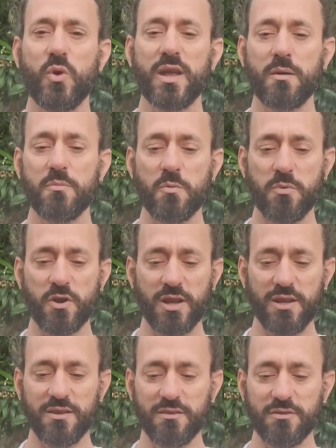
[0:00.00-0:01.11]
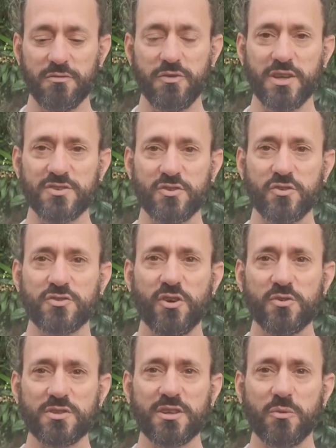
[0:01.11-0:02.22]
Wake up your body your fingers and your
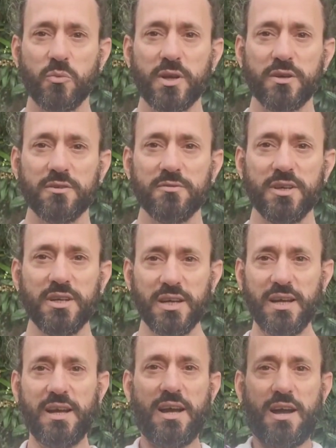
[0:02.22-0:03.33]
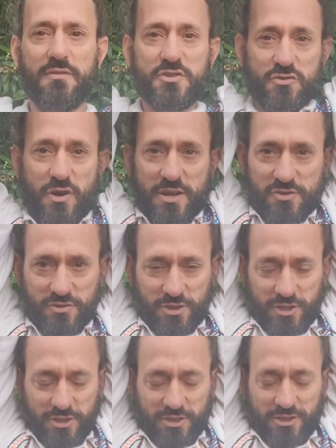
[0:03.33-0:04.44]
toes, a little wiggle, have a
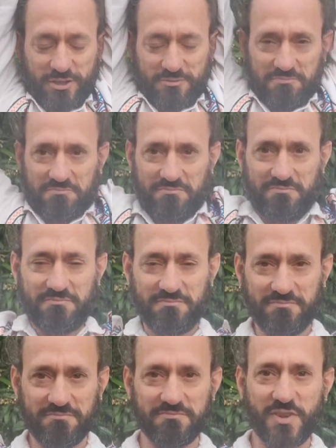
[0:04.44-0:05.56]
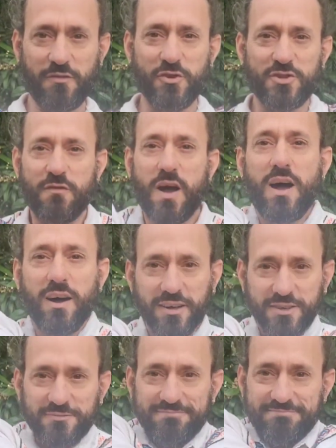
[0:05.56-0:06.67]
stretch give yourself a
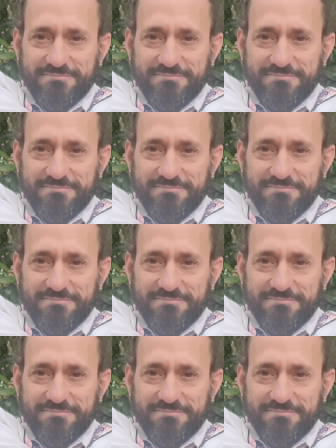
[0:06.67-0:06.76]
hug.